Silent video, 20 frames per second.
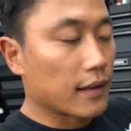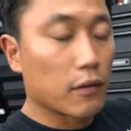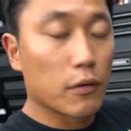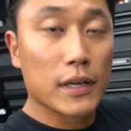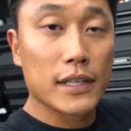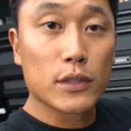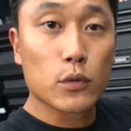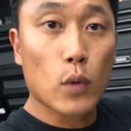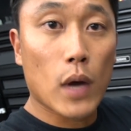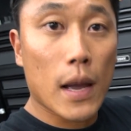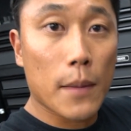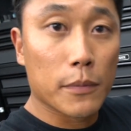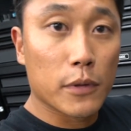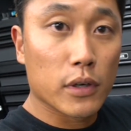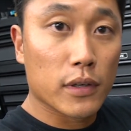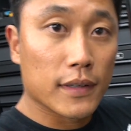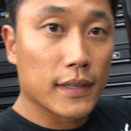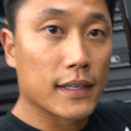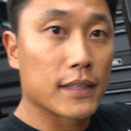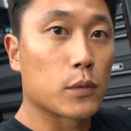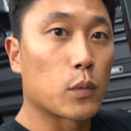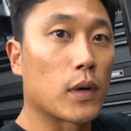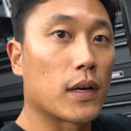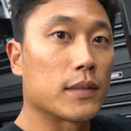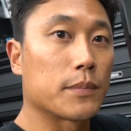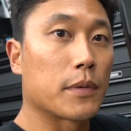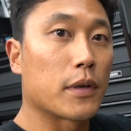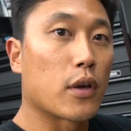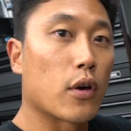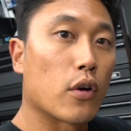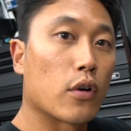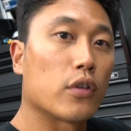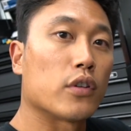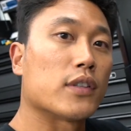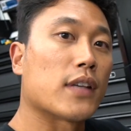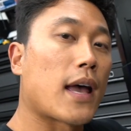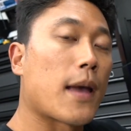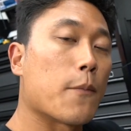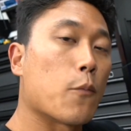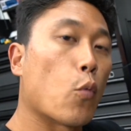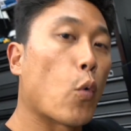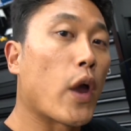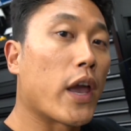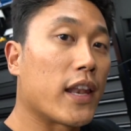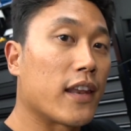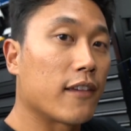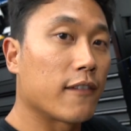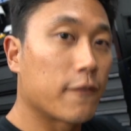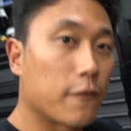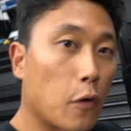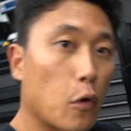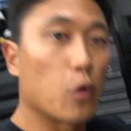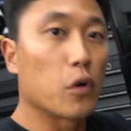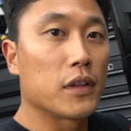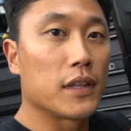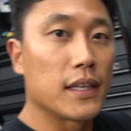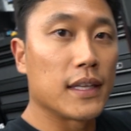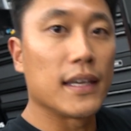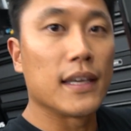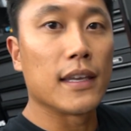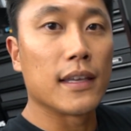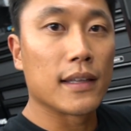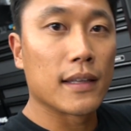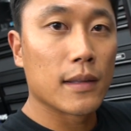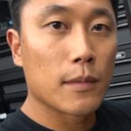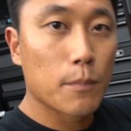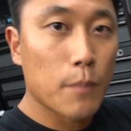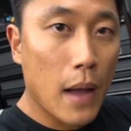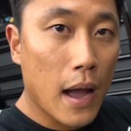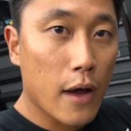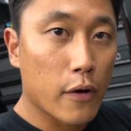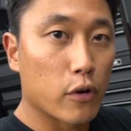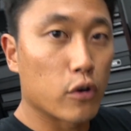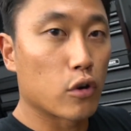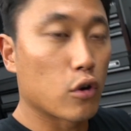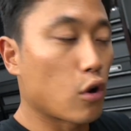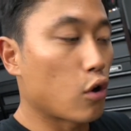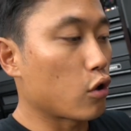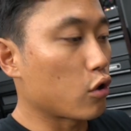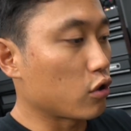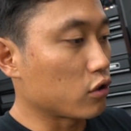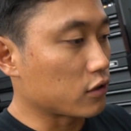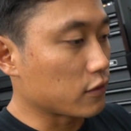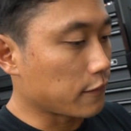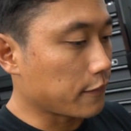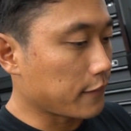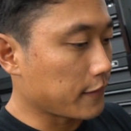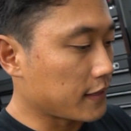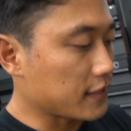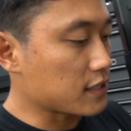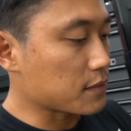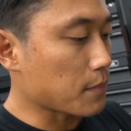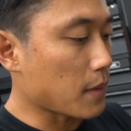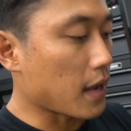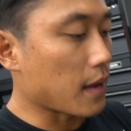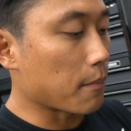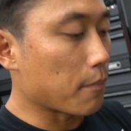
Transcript: the reason why I'm doing this was because I'm waiting for the powder coater to finish my